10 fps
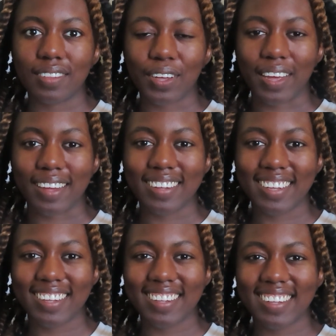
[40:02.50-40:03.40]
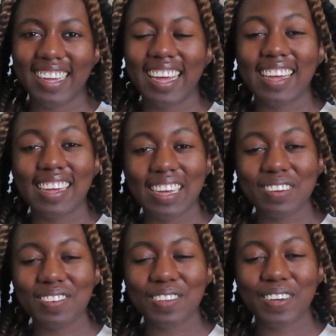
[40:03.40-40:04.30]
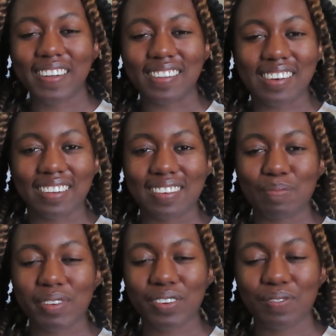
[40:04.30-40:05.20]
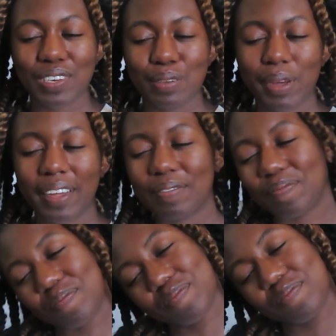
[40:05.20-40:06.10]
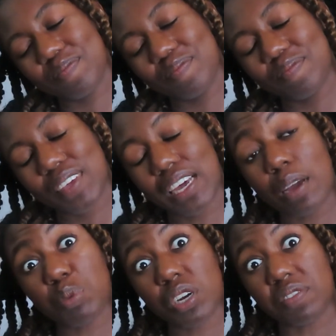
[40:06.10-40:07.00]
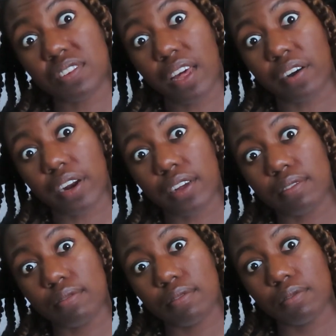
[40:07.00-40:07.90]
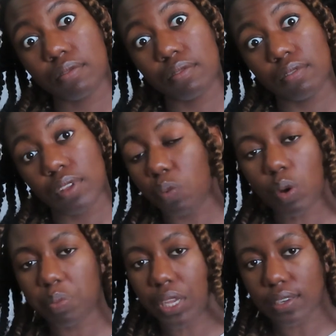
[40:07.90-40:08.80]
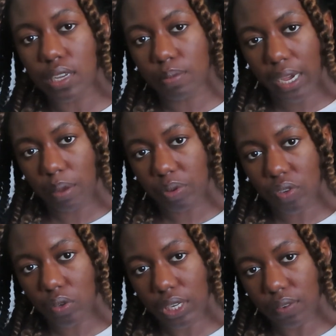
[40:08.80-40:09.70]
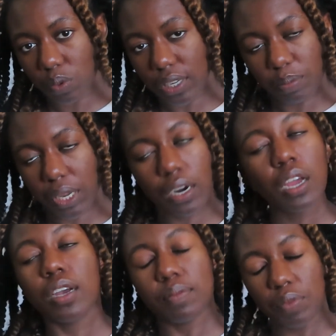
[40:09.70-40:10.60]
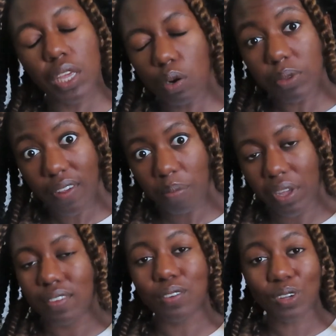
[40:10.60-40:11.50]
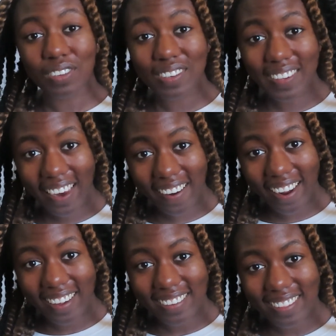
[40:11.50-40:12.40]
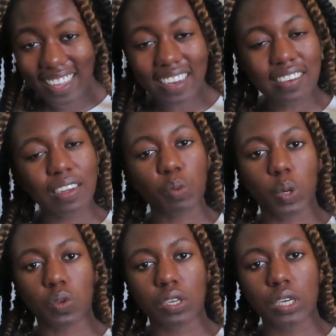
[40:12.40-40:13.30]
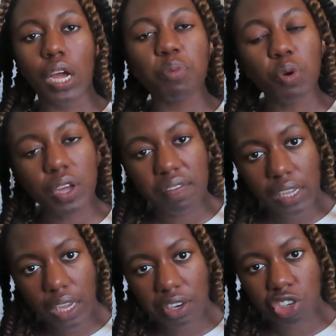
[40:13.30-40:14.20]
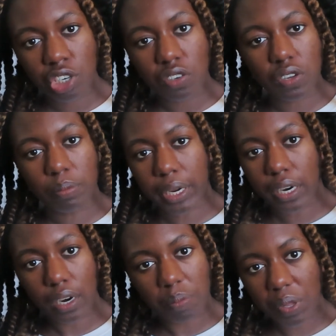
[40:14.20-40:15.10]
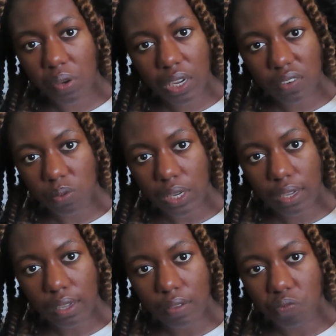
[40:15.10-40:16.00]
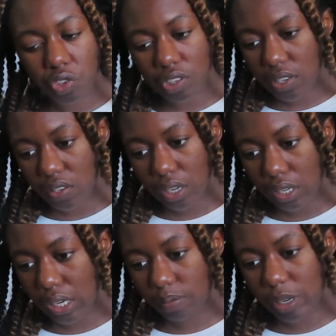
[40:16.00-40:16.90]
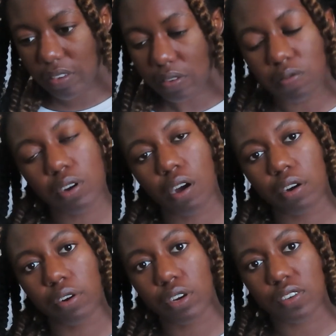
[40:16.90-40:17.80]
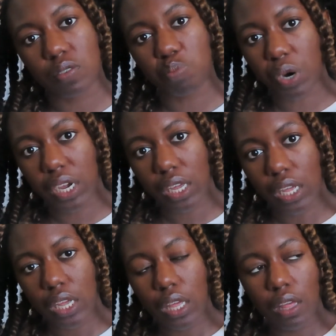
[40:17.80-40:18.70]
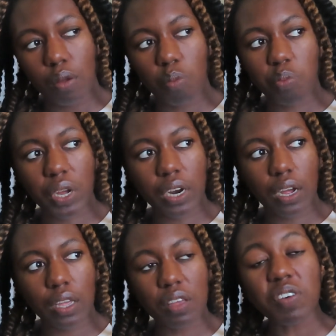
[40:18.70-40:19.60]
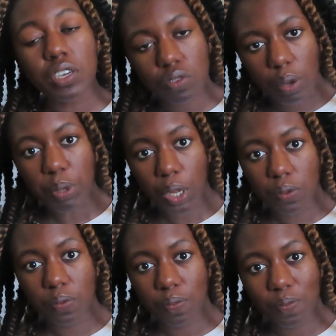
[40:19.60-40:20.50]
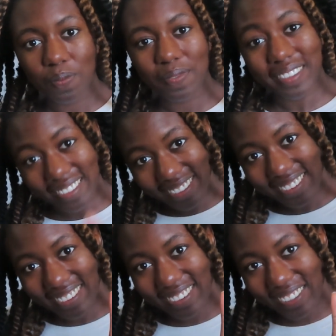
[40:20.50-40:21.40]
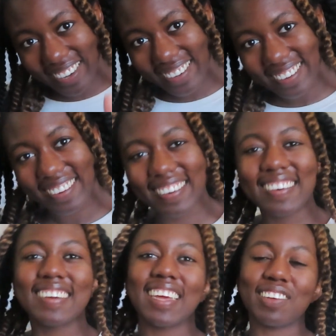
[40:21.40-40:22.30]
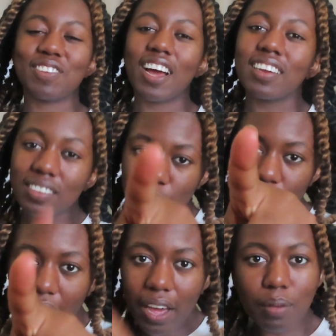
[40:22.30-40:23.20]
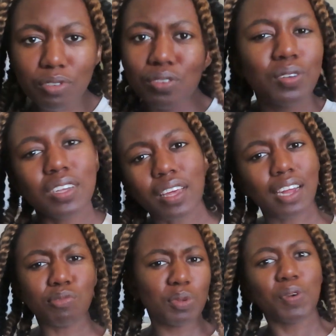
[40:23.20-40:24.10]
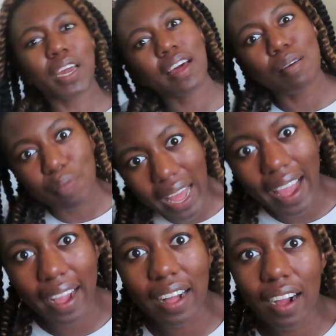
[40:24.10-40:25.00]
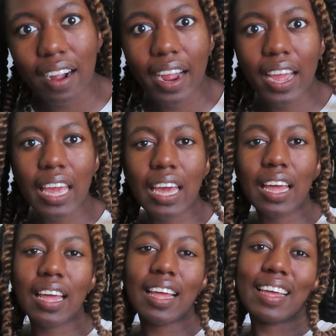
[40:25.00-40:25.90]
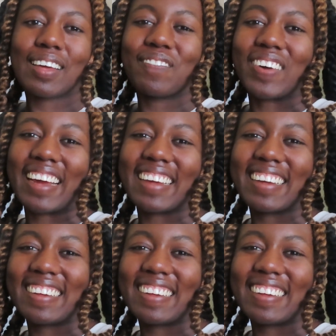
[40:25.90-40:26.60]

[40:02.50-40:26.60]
Okay. I'll see you guys in the next episode of TMI. I upload every Saturday. It won't be a TMI episode next week, but it'll be something. So I'll see you Saturday. Unless I won't. I'm going on vacation, so I might not upload next week. Just as like to give myself an honest break. But if I do upload, see you then. If not, subscribe so you can catch me when I come back. Alright? Bye.